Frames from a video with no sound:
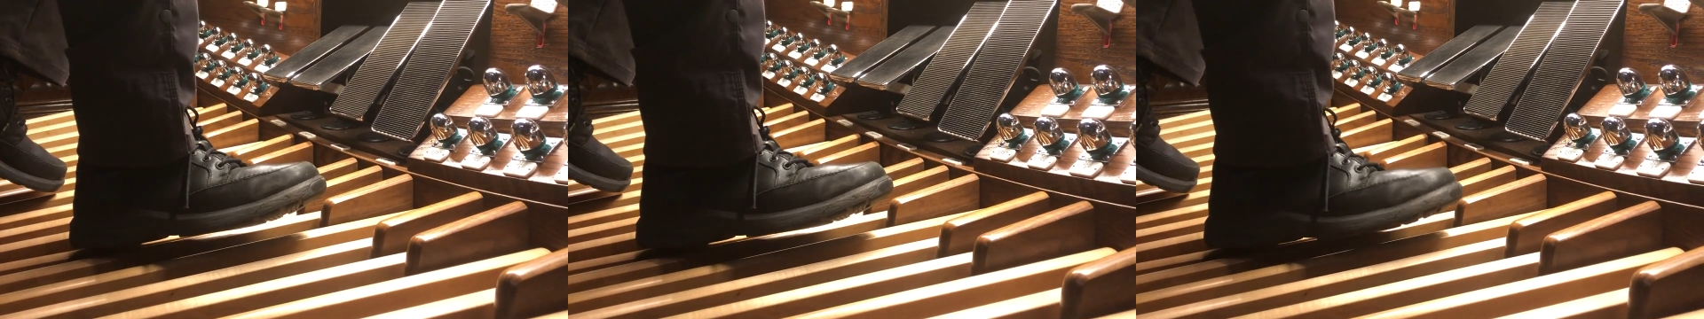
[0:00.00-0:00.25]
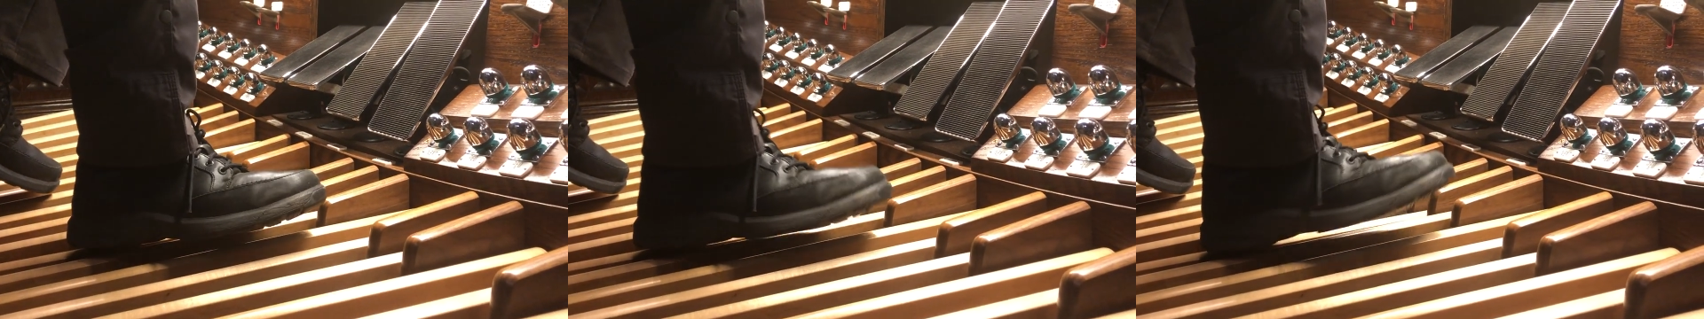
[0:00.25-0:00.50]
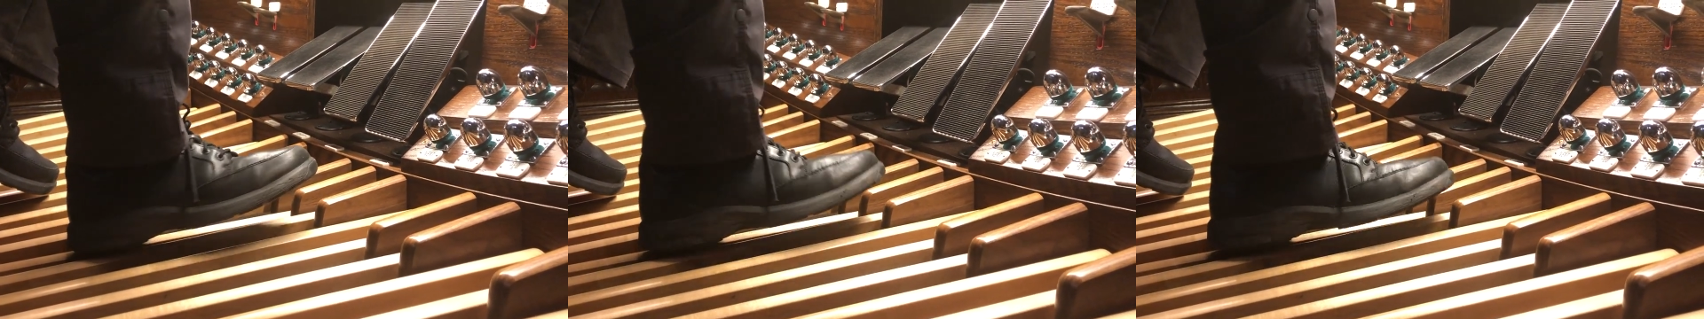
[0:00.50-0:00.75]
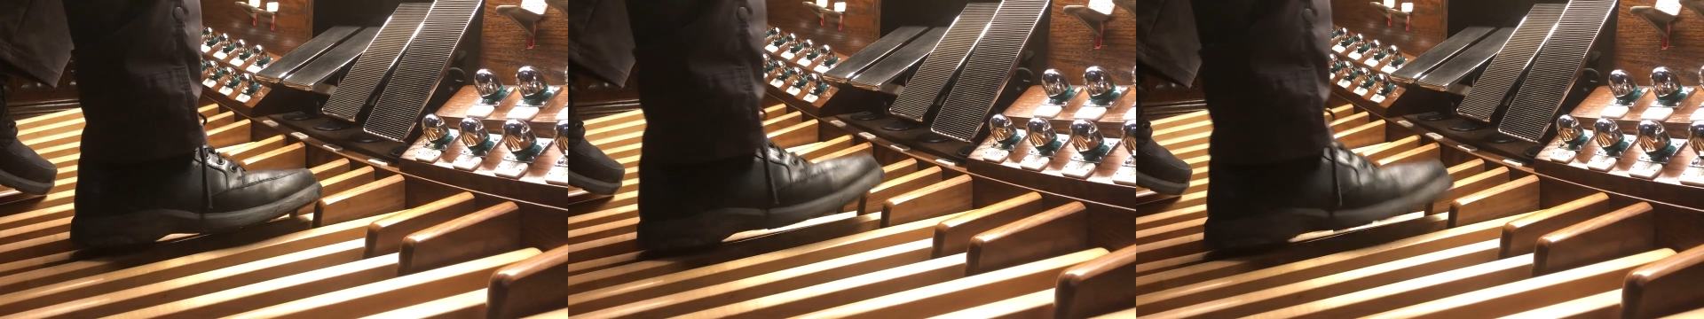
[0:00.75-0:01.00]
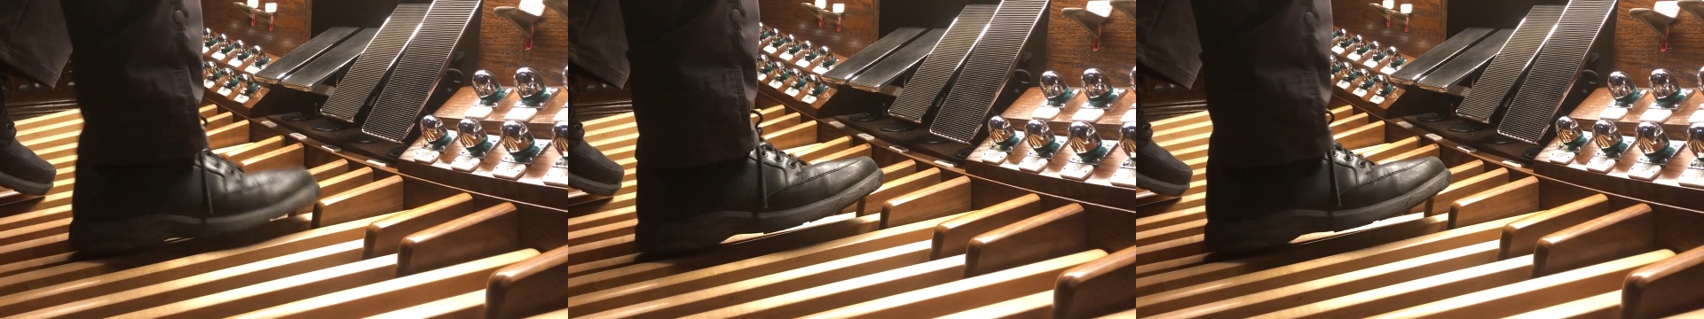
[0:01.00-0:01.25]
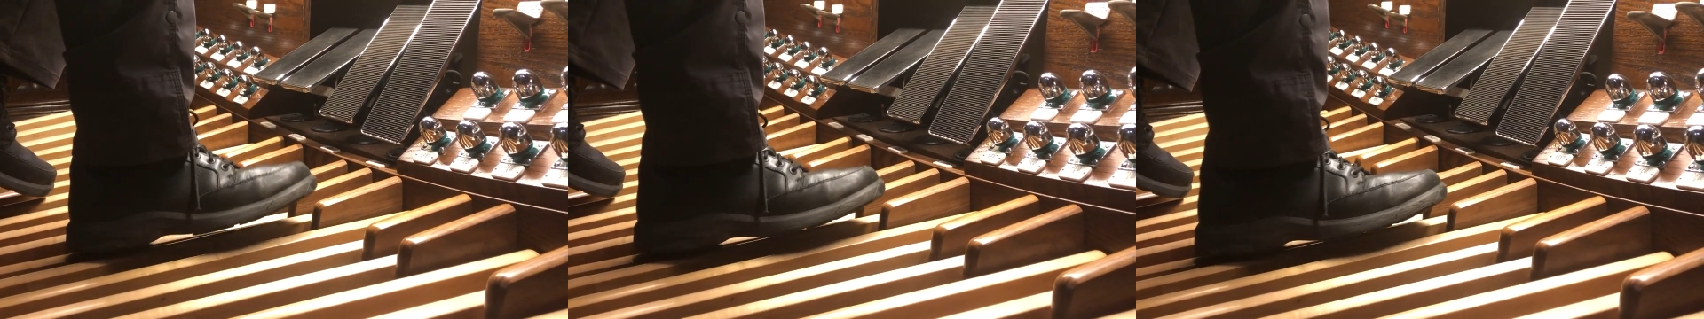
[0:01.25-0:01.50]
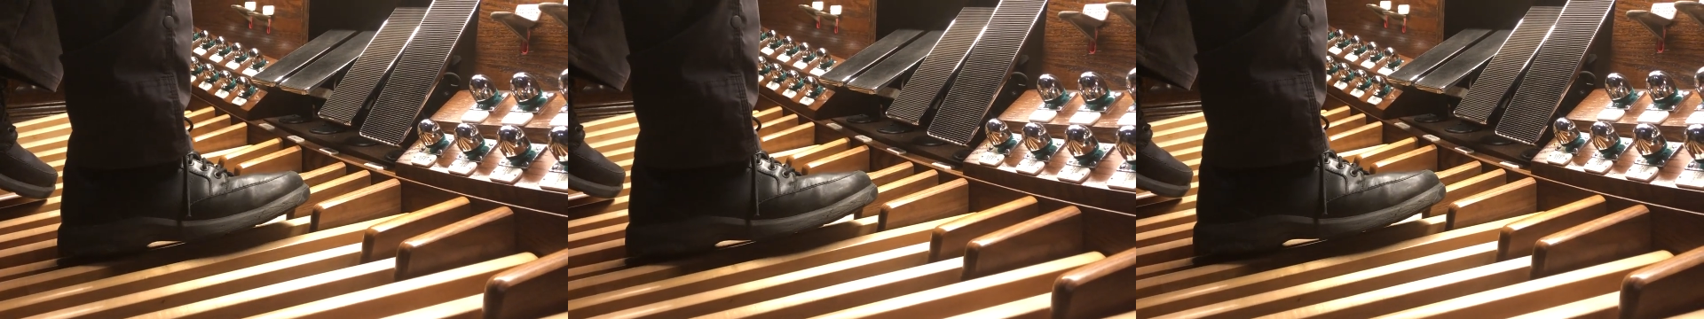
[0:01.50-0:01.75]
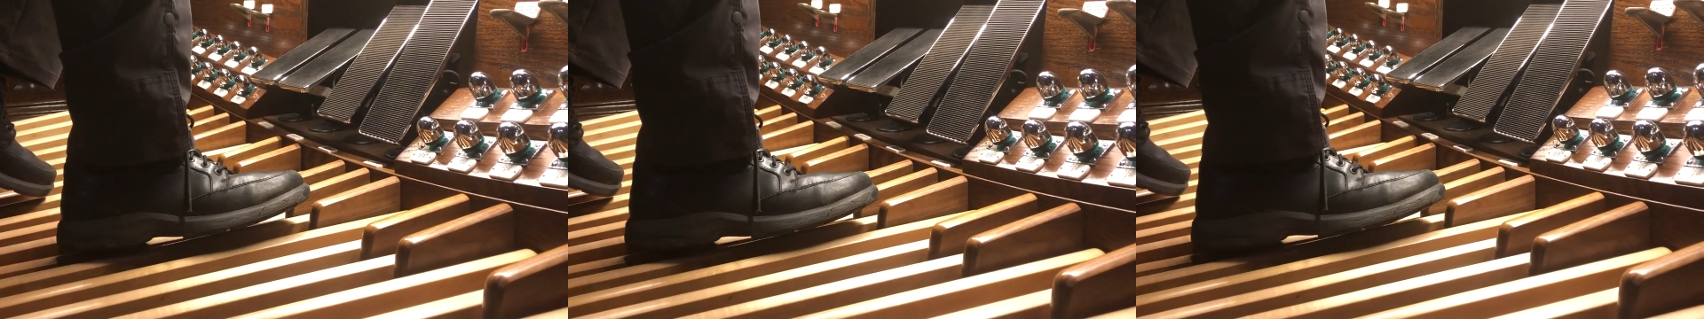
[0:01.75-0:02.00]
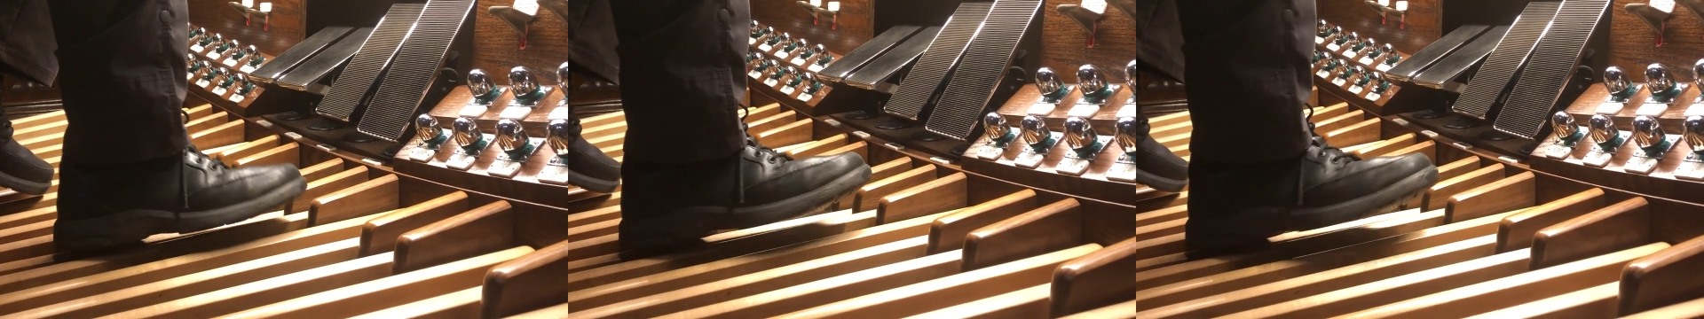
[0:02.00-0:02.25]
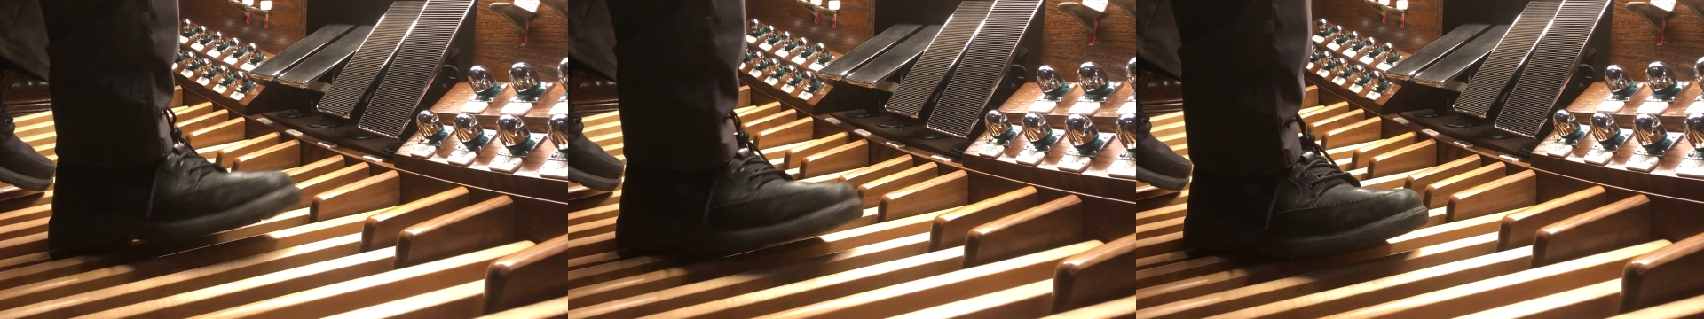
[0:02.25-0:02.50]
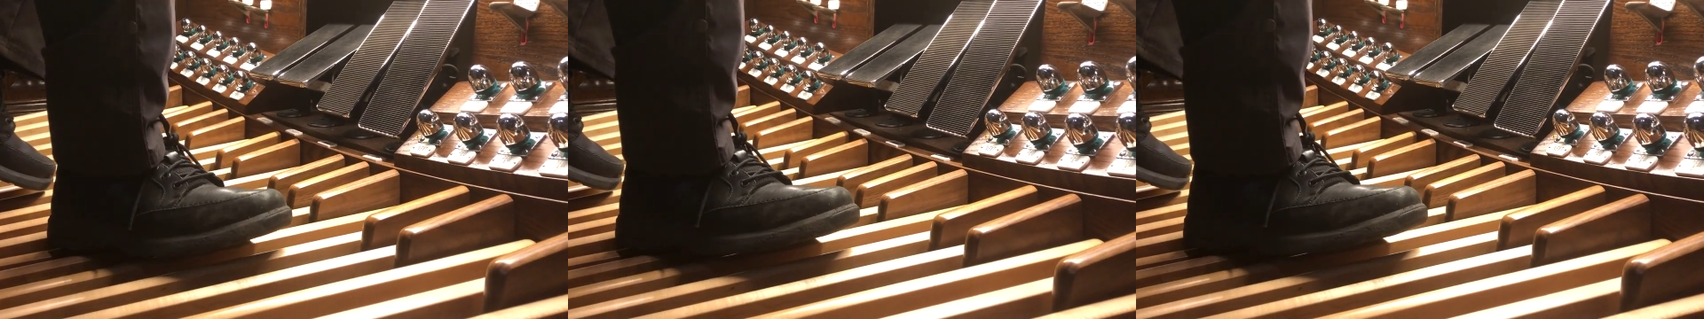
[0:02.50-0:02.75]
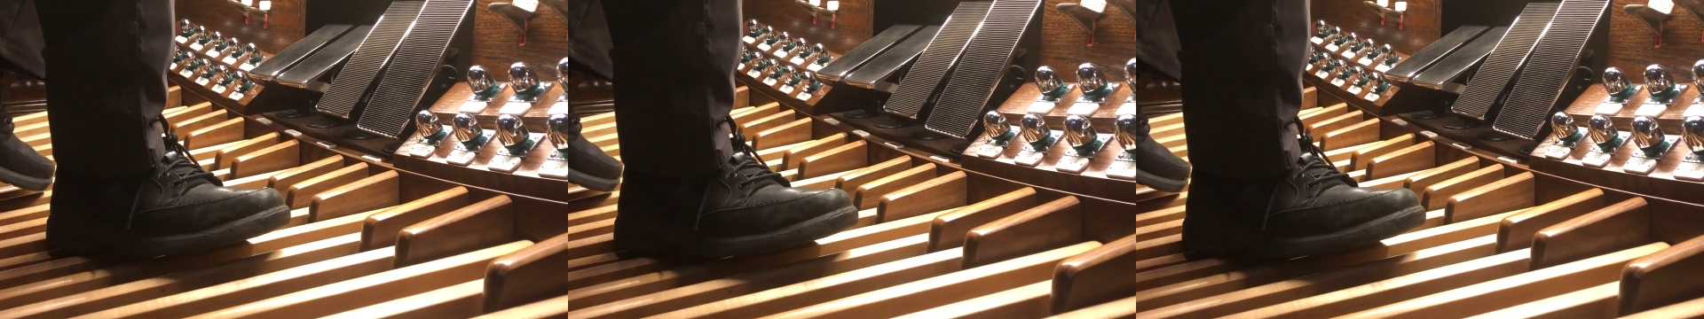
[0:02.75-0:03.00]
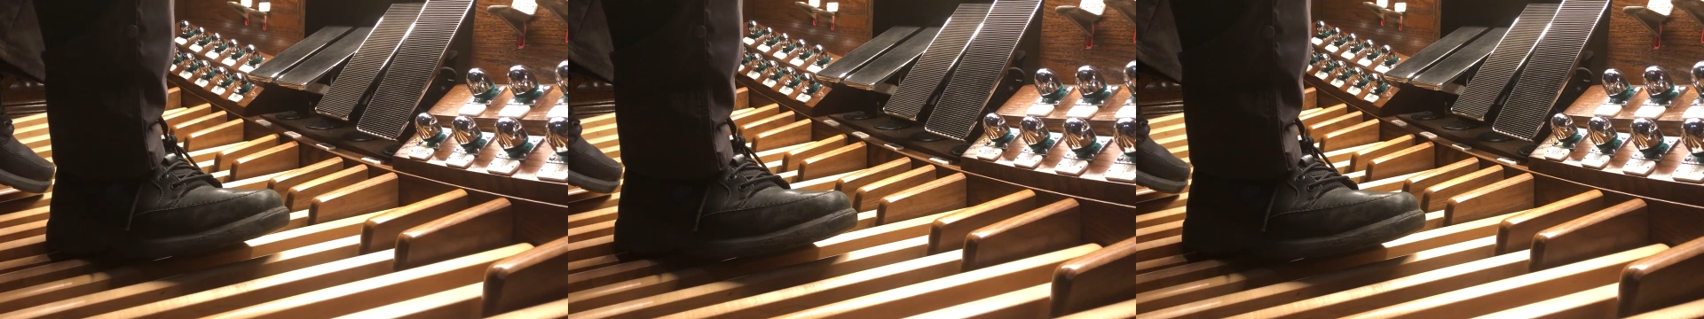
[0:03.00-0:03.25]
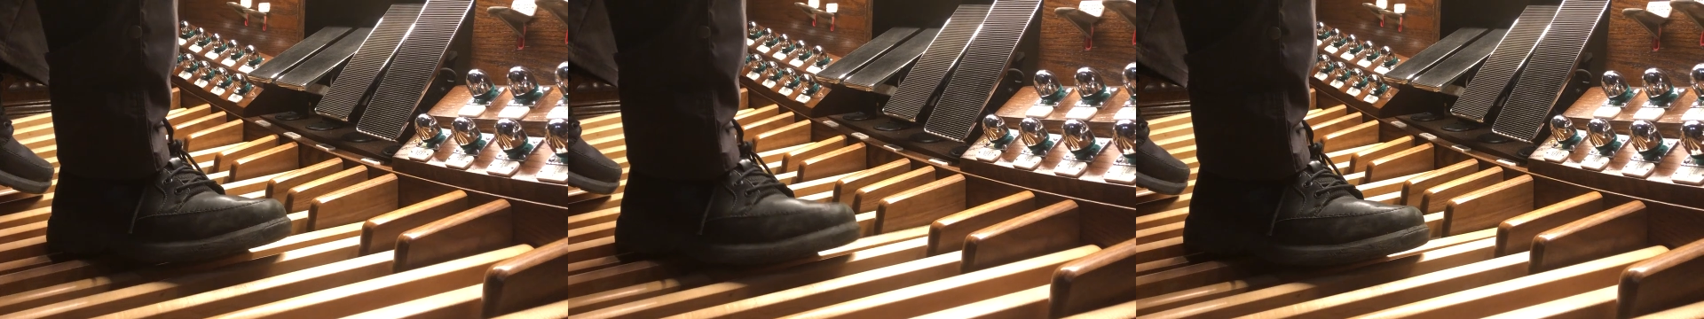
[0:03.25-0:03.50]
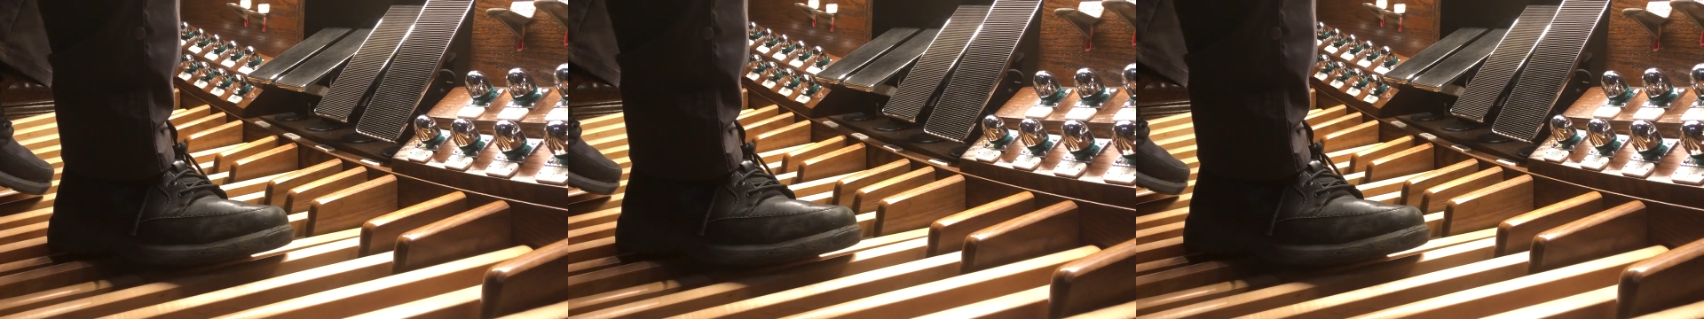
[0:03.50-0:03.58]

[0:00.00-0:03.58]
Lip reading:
No face is visible, so there are no lips to read.